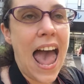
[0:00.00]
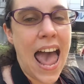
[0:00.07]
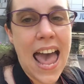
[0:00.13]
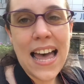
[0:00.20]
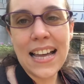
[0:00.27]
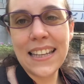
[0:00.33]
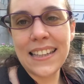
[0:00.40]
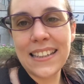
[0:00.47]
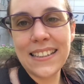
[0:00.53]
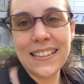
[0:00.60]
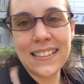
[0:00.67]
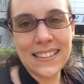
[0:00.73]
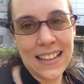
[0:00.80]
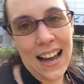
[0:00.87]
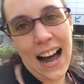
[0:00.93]

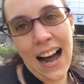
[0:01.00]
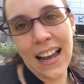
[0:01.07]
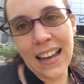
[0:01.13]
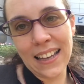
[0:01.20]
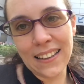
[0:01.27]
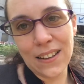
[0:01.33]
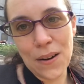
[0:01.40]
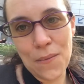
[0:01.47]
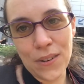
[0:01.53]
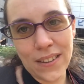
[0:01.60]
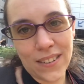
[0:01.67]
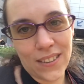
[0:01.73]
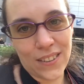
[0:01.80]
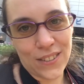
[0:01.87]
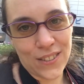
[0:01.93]
And I end up
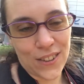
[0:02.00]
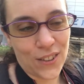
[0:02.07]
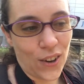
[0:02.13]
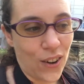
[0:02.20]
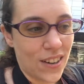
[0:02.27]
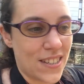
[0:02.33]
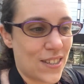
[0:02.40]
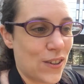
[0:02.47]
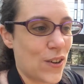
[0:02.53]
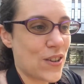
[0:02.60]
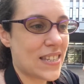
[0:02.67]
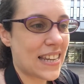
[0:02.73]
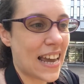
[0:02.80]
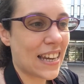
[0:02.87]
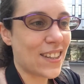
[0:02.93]
with the doll. So
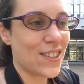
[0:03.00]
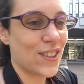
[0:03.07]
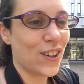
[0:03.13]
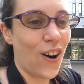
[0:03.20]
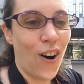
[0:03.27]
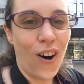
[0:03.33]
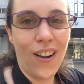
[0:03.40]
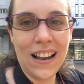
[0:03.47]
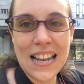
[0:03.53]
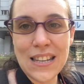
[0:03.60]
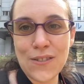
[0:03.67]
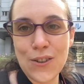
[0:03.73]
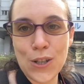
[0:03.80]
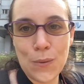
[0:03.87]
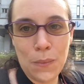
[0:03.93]
thanks to all
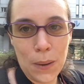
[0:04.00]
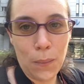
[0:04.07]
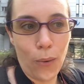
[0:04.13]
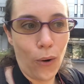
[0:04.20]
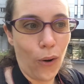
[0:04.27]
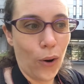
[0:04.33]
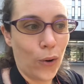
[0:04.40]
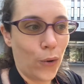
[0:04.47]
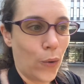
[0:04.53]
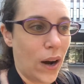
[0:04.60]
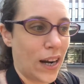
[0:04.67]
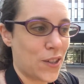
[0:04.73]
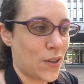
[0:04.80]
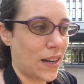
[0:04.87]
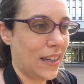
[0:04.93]
those people who
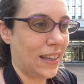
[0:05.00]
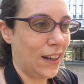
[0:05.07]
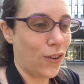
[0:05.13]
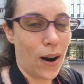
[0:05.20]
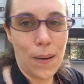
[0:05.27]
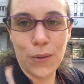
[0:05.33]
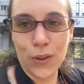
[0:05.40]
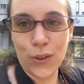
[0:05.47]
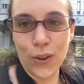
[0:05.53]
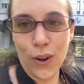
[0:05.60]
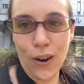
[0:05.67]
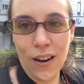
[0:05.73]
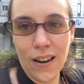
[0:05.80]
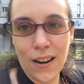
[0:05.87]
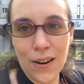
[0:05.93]
actually grabbed the
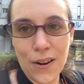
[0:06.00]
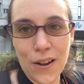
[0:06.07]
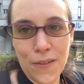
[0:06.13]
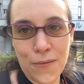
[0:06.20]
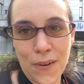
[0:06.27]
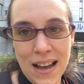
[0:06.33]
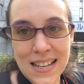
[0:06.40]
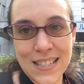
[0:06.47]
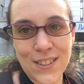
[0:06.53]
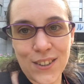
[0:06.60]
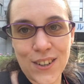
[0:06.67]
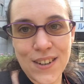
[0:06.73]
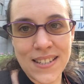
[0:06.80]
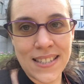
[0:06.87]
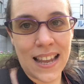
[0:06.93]
doll
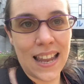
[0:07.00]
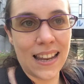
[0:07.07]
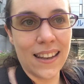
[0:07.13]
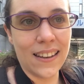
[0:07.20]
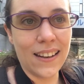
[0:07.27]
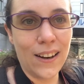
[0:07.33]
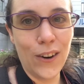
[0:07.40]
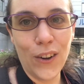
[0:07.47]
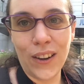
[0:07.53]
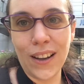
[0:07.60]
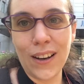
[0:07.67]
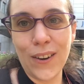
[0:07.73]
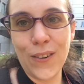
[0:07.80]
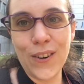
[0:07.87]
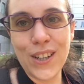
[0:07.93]
faster than
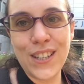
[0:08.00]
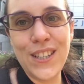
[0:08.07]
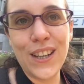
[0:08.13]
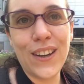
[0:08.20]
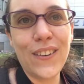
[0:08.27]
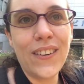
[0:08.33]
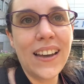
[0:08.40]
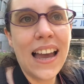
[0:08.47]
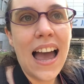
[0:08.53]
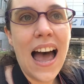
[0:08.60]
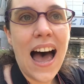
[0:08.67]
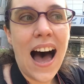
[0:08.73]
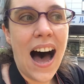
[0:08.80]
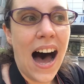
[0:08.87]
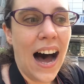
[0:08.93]
luckily would do,
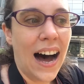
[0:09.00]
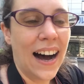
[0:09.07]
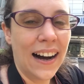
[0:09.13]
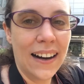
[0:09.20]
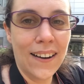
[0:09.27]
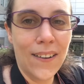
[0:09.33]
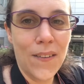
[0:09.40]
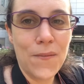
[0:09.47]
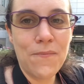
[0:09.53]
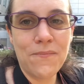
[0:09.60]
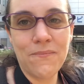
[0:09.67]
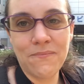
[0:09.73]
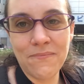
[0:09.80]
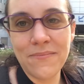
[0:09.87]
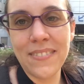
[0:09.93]

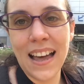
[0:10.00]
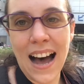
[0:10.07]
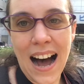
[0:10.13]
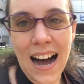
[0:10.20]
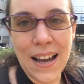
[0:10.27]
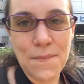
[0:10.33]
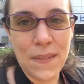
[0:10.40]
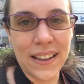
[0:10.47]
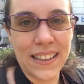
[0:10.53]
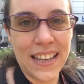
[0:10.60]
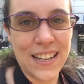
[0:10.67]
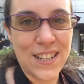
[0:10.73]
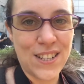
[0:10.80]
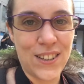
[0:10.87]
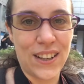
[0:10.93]
I
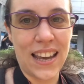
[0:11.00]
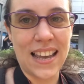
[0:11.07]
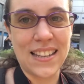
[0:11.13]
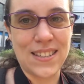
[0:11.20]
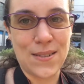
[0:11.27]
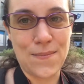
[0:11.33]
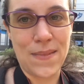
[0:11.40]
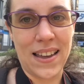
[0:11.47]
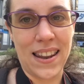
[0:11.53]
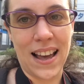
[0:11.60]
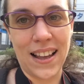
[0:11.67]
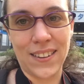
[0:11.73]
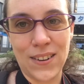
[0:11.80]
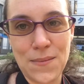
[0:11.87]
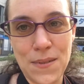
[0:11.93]
managed to get the Mad
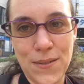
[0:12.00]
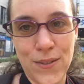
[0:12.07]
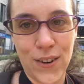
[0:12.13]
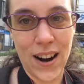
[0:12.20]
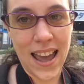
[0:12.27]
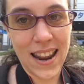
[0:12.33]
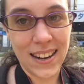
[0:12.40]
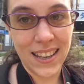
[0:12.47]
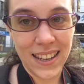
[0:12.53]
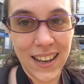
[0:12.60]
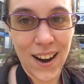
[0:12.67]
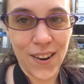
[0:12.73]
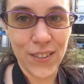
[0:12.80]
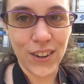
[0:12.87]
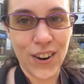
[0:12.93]
Hatter before
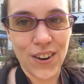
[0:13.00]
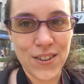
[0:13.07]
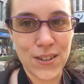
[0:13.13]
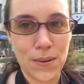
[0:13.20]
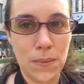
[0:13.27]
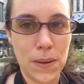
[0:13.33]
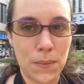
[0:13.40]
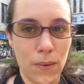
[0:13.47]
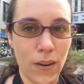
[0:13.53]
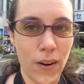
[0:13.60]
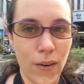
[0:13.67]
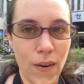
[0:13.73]
any of the other people